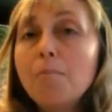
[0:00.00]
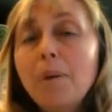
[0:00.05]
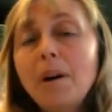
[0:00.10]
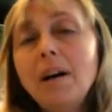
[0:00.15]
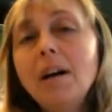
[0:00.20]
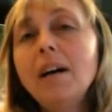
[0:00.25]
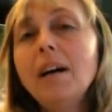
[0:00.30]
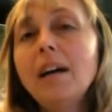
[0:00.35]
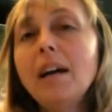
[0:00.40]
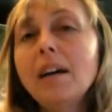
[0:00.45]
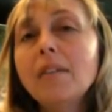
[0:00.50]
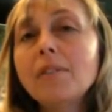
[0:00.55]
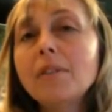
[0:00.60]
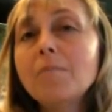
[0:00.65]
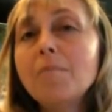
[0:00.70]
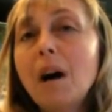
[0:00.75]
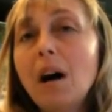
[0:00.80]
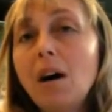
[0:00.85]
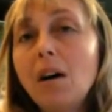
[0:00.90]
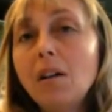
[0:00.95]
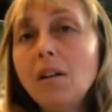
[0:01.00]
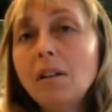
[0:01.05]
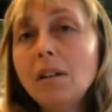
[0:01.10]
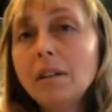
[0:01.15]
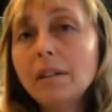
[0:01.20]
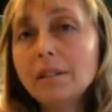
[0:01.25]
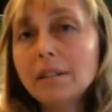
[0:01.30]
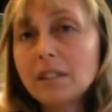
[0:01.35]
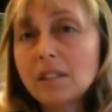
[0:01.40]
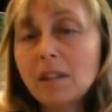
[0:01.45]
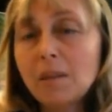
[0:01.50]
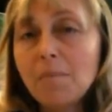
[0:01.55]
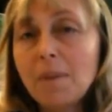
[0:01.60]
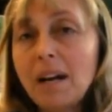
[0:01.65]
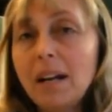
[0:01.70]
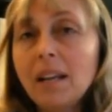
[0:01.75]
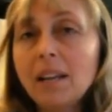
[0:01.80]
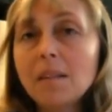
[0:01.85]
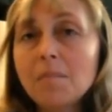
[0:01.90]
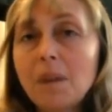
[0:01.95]
But if
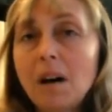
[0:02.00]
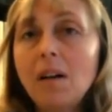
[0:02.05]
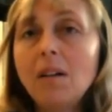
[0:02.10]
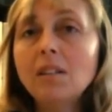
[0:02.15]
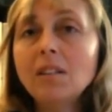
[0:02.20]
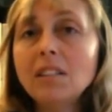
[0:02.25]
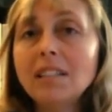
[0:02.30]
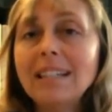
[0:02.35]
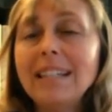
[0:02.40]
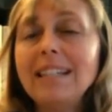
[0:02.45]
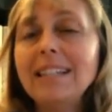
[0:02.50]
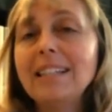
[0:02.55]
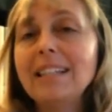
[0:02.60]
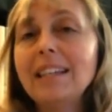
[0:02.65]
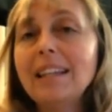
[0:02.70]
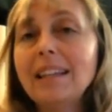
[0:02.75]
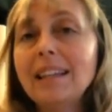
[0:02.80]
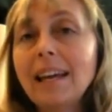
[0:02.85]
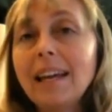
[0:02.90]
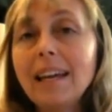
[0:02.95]
somebody in the mall sees it,